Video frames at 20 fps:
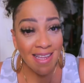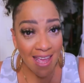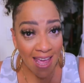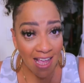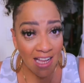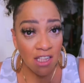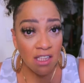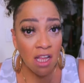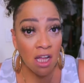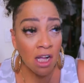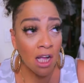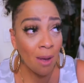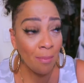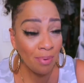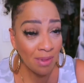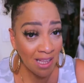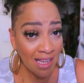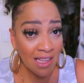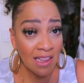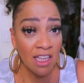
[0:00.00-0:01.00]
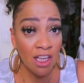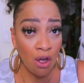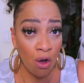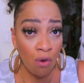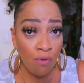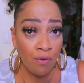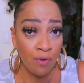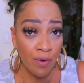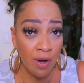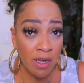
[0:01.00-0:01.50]
Get completely
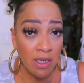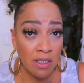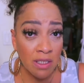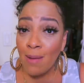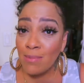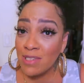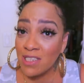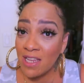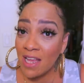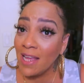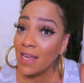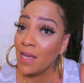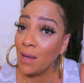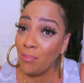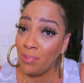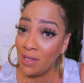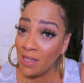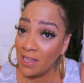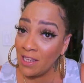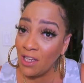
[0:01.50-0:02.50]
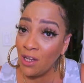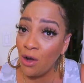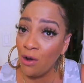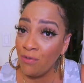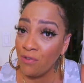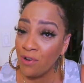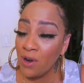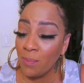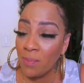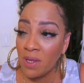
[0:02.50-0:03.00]
over it. I'm saying completely
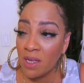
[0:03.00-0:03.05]
over it